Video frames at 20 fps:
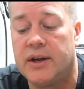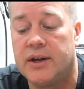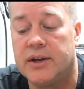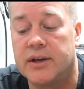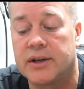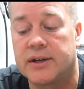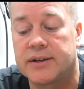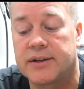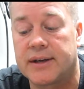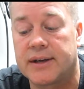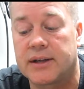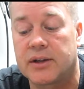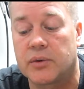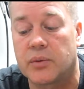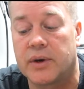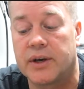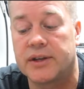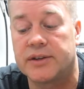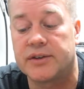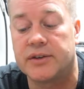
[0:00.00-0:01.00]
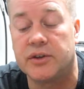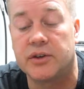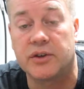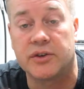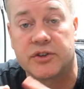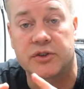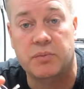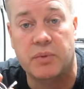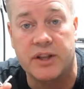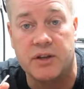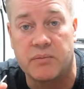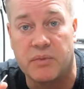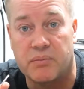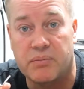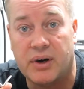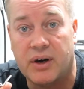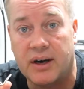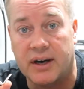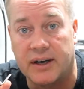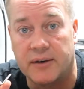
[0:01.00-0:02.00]
you could take the rings and you can spread them
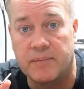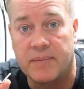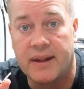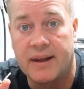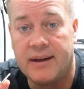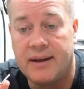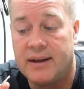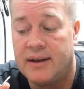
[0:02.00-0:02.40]
apart.